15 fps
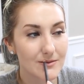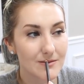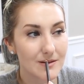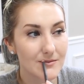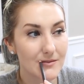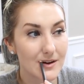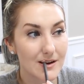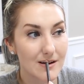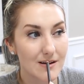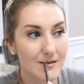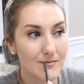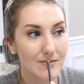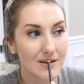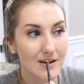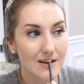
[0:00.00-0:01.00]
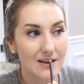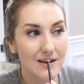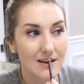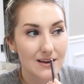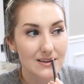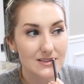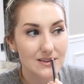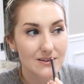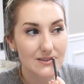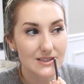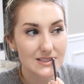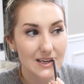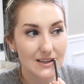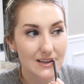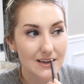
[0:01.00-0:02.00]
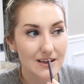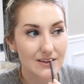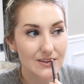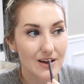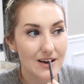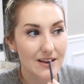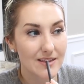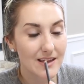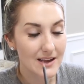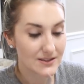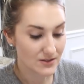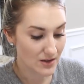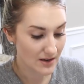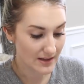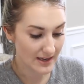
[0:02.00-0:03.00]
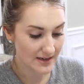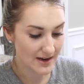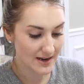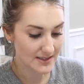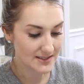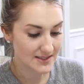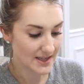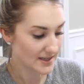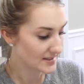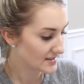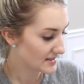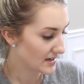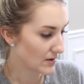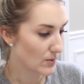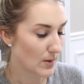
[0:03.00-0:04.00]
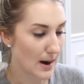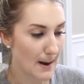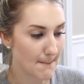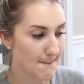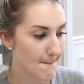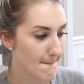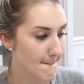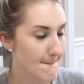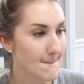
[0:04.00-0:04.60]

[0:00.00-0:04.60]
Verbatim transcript: But my mom has always had like a lot of things, a lot of like nice things sitting around.